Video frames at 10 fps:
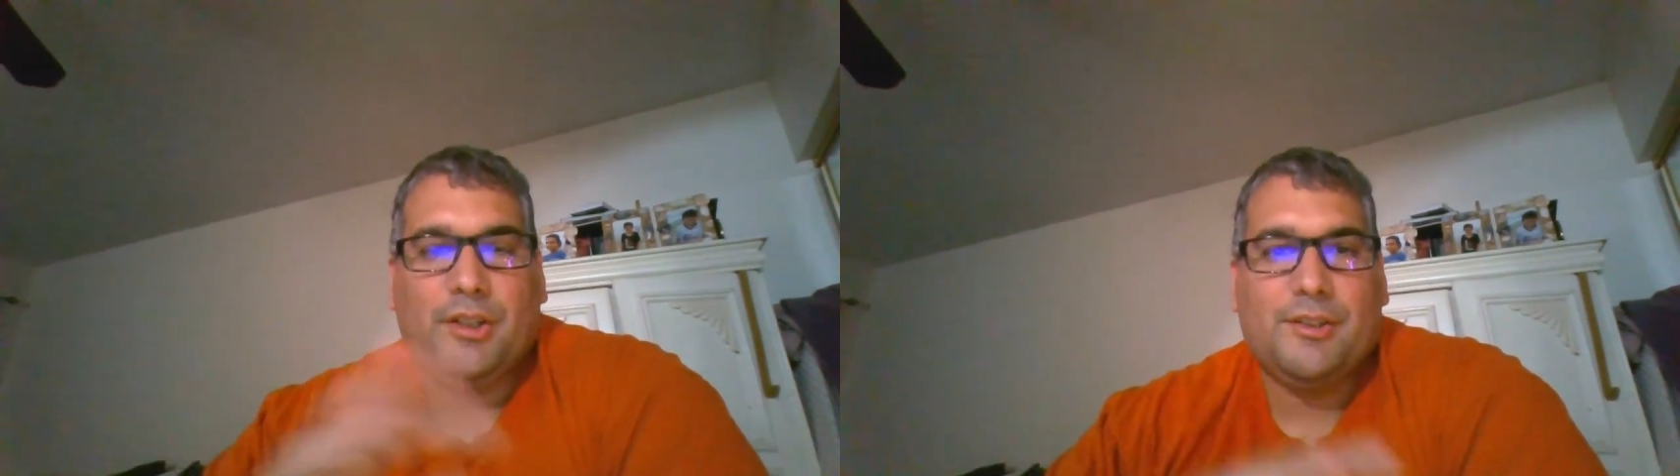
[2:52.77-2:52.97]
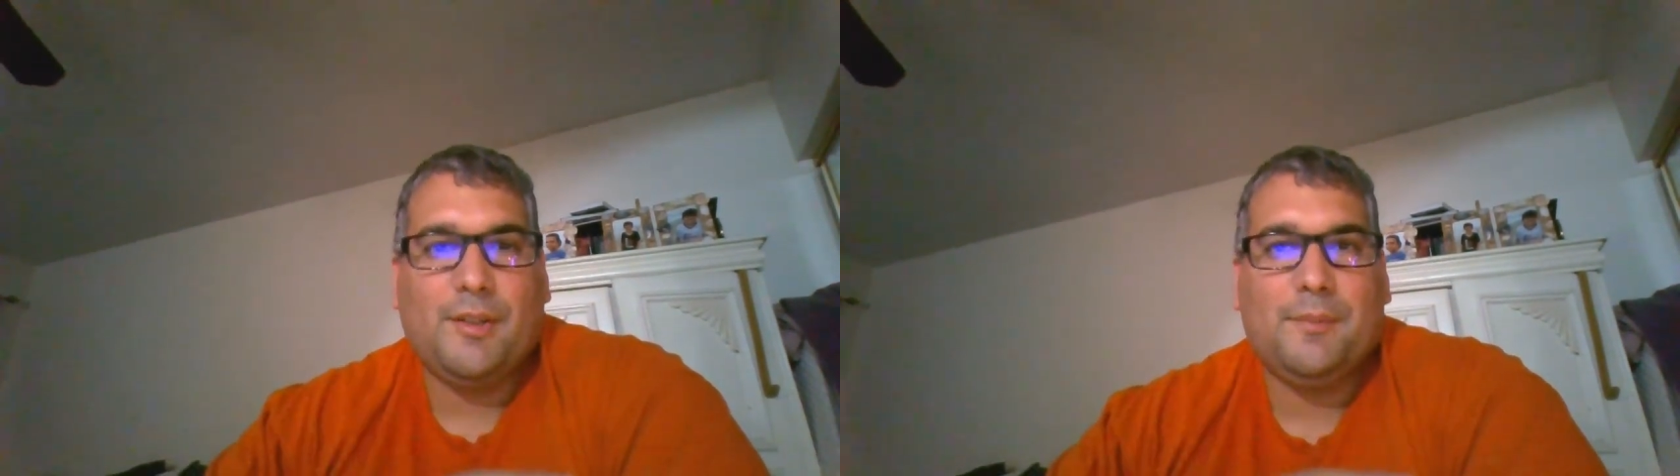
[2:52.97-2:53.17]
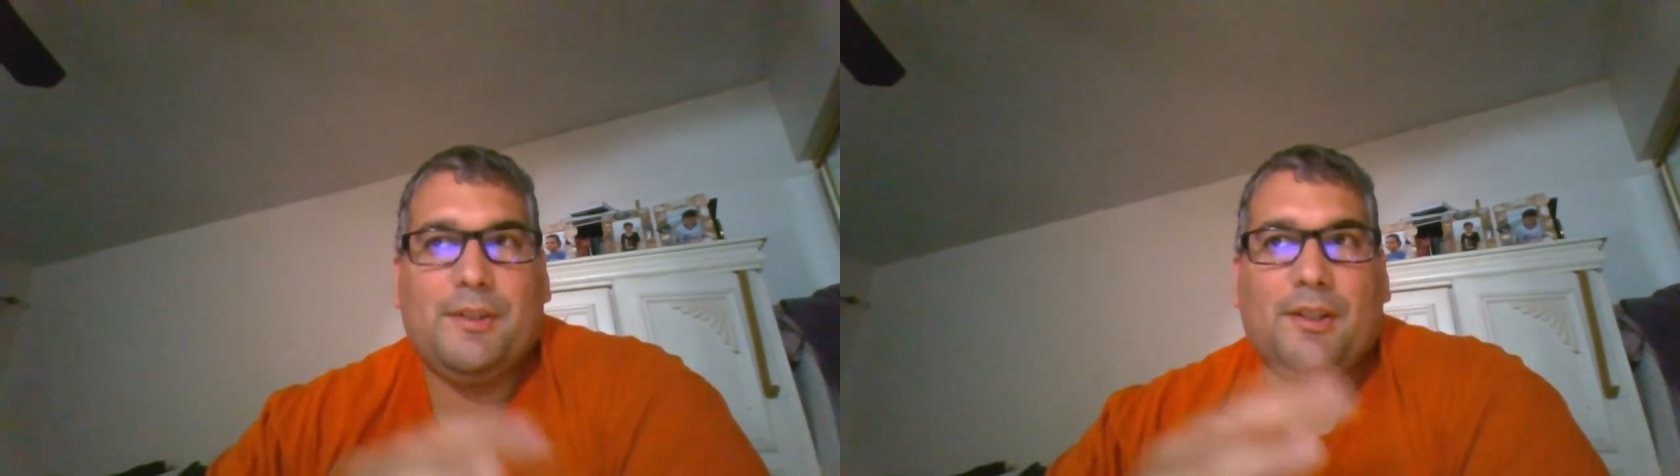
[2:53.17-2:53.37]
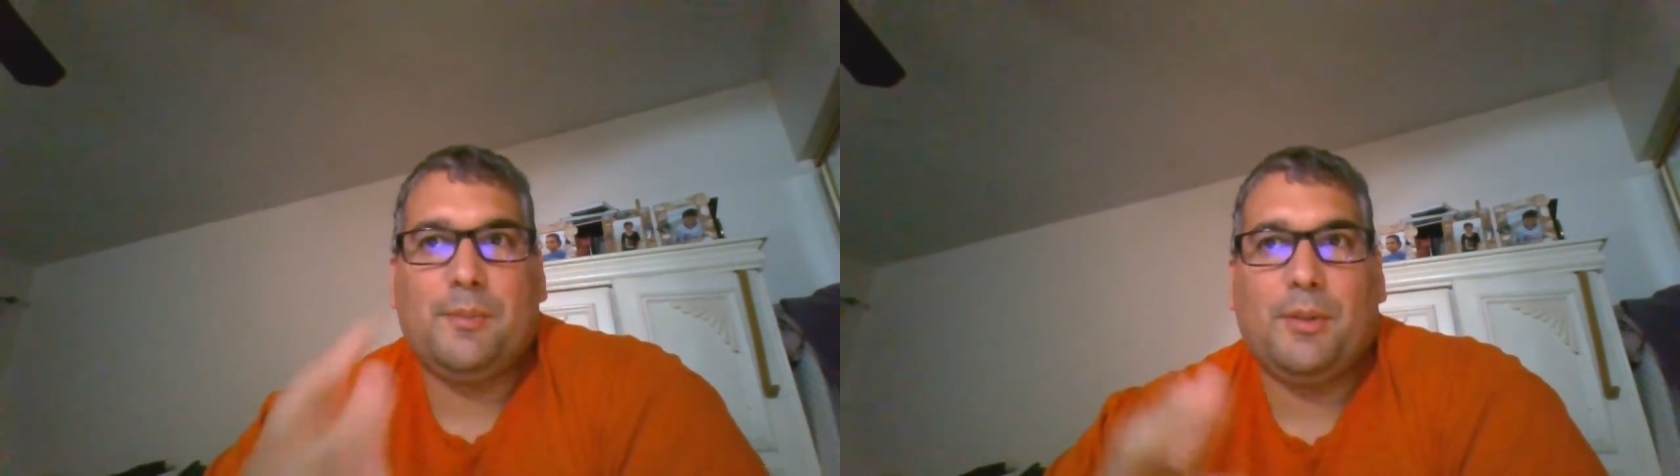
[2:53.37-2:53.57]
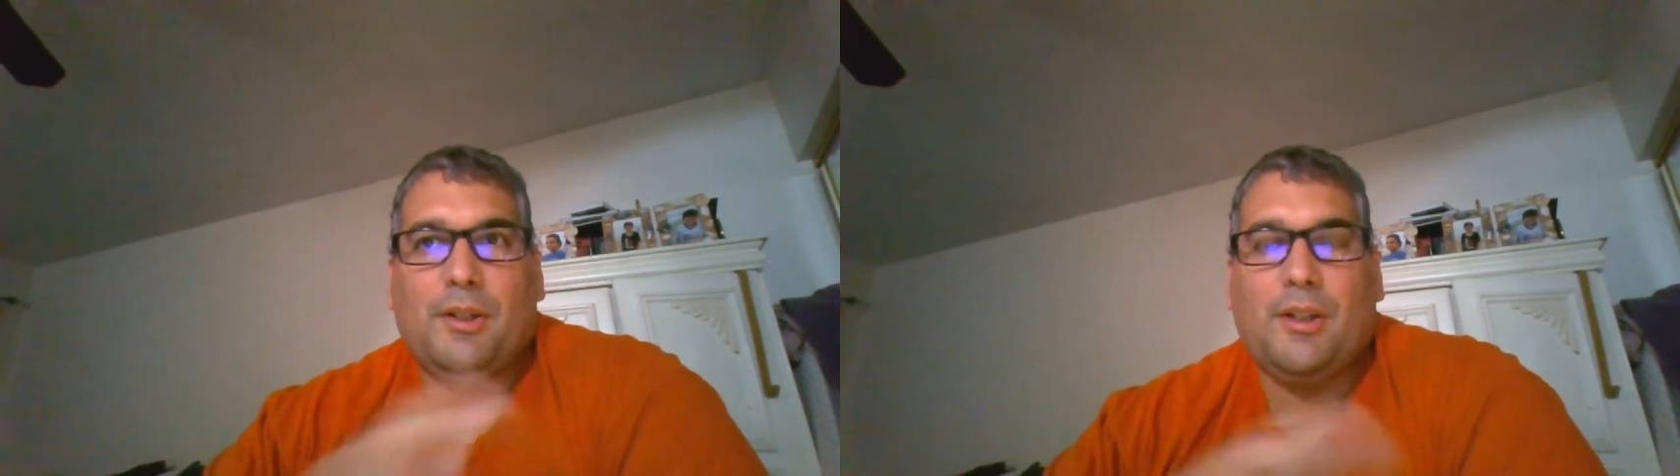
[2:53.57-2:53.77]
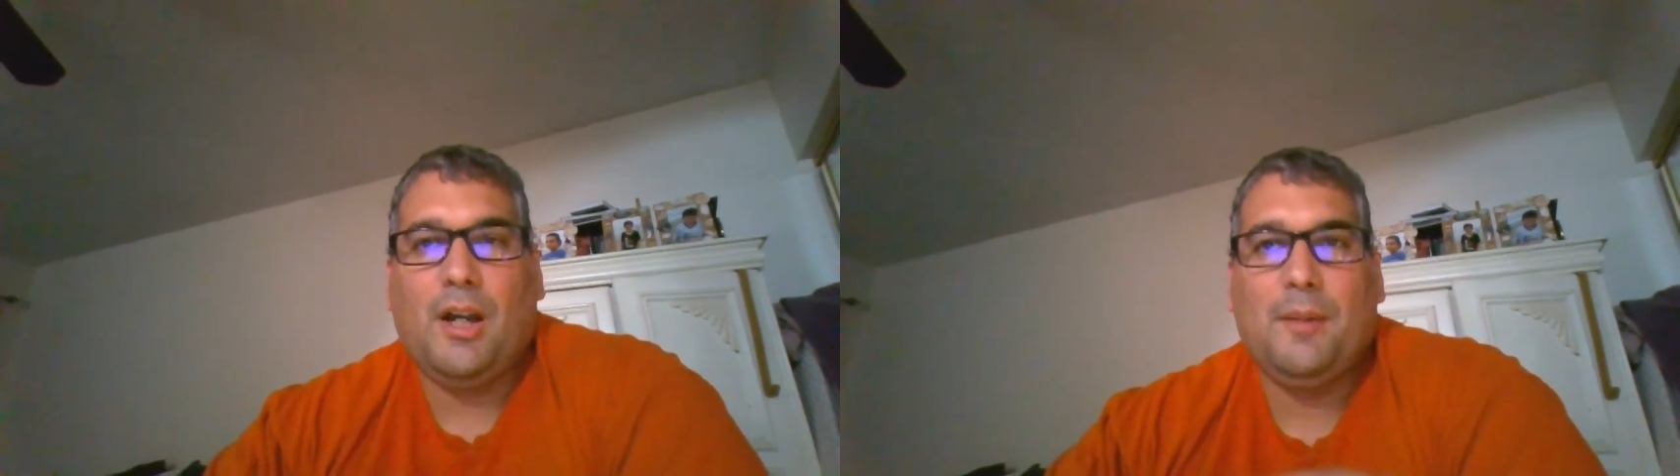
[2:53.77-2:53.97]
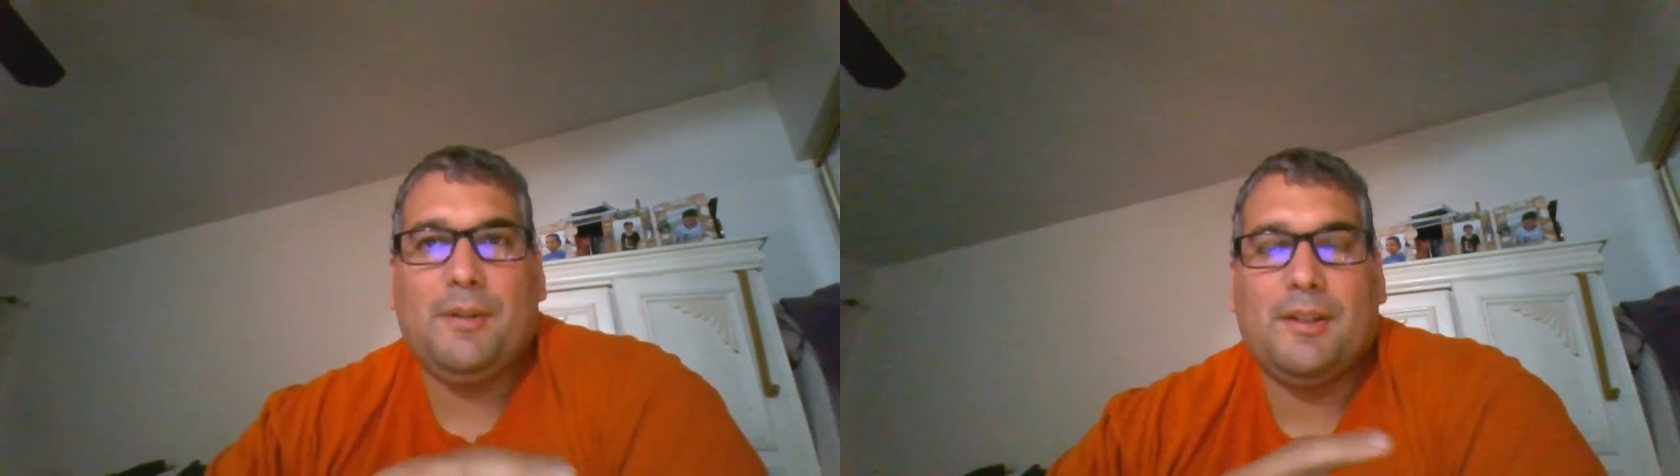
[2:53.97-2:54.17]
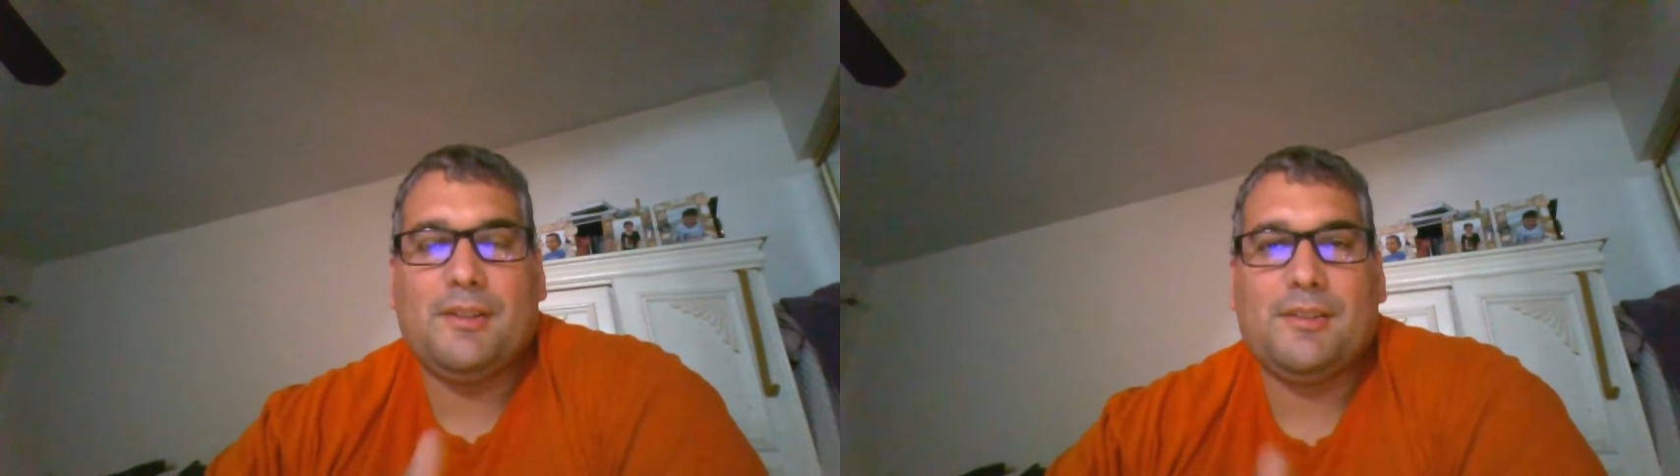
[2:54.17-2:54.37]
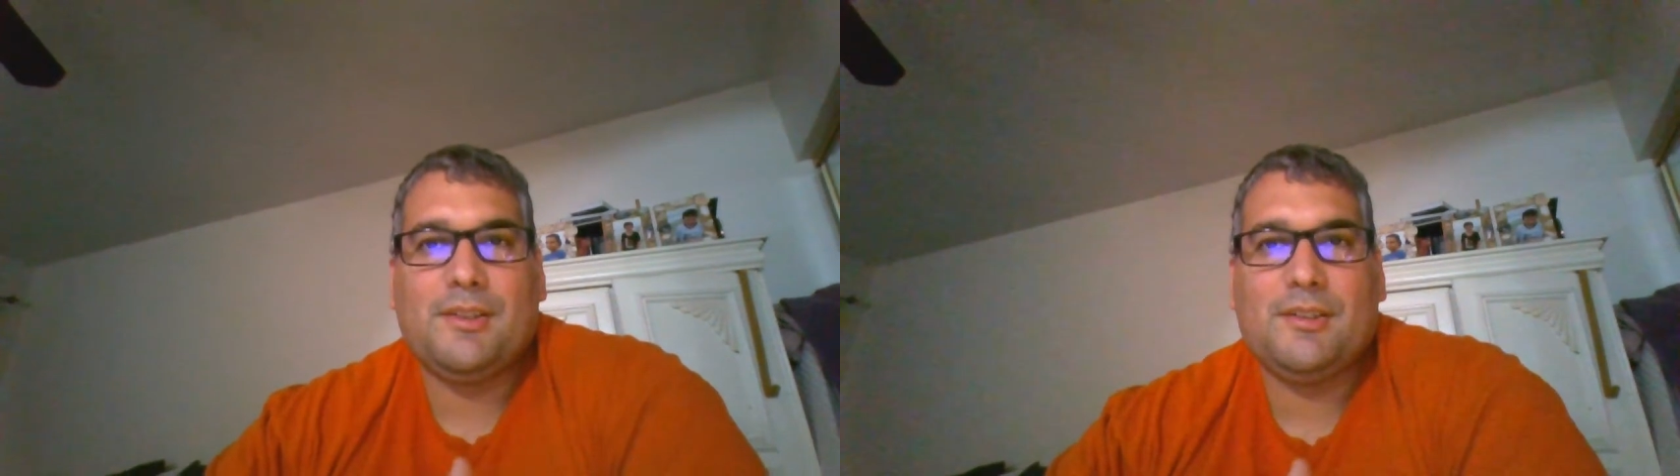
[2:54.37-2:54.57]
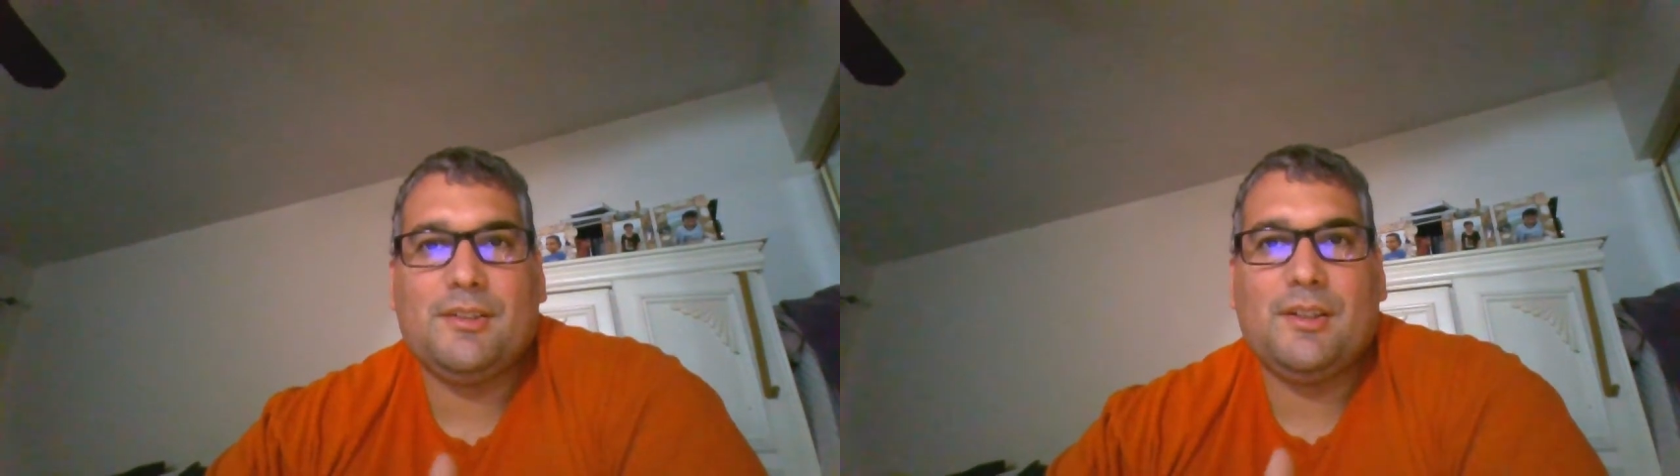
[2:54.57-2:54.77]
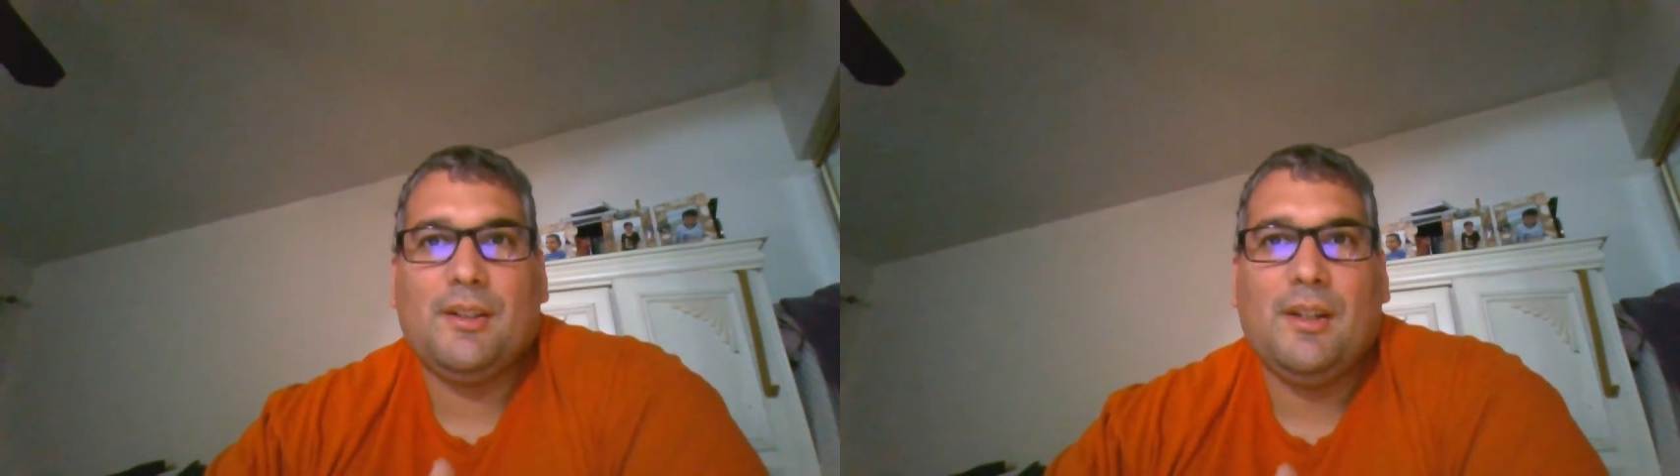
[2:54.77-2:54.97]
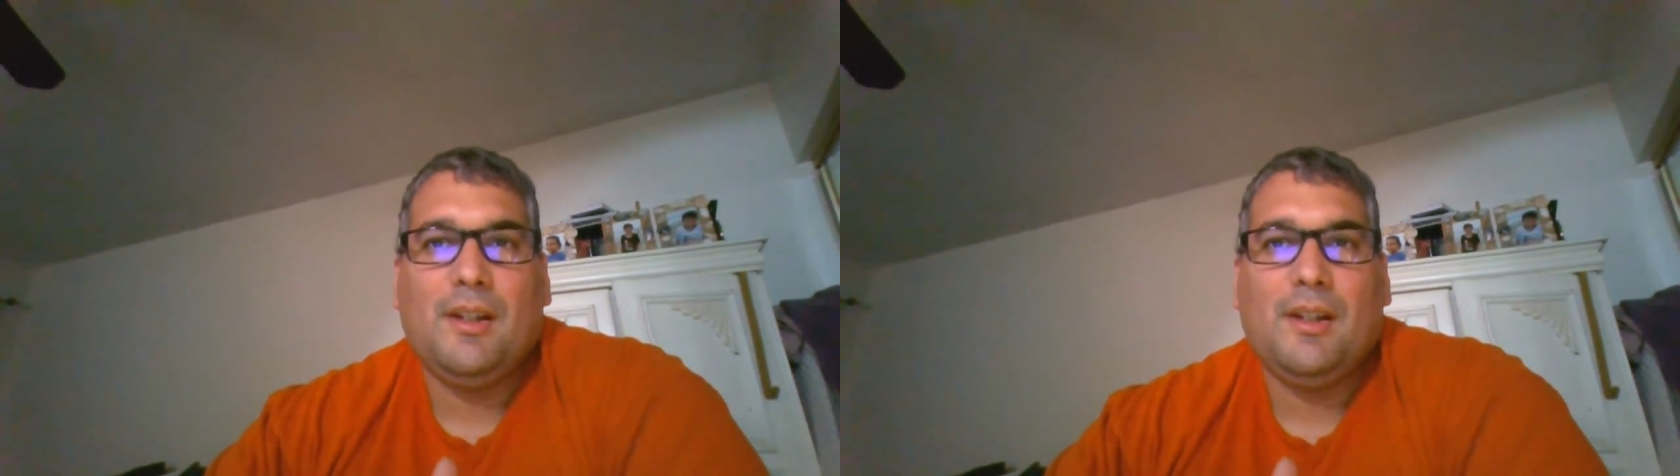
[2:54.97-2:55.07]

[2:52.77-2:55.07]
is something that's pretty common and consistent.